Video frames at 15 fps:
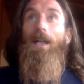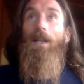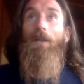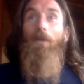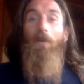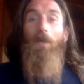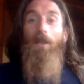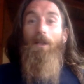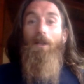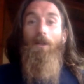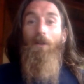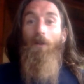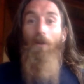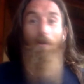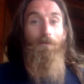we're
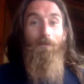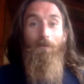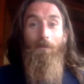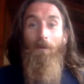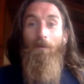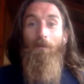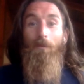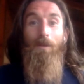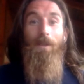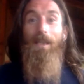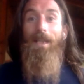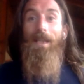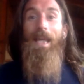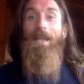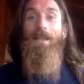
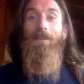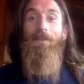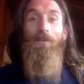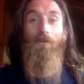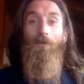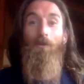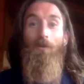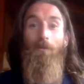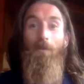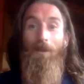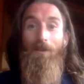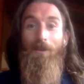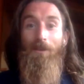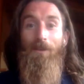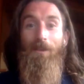gaining so
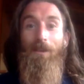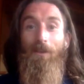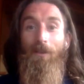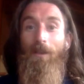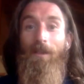much, and